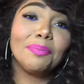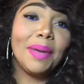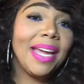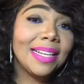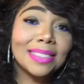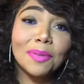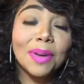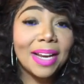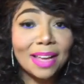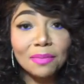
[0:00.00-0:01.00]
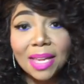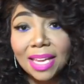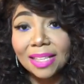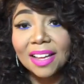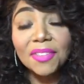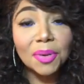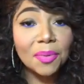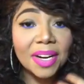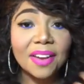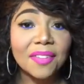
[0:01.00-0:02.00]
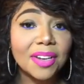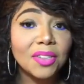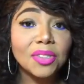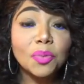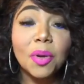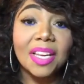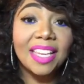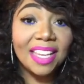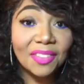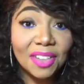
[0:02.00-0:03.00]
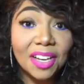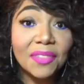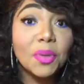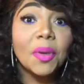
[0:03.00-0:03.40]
being someone like me and loving or whatever, and you just want to give love.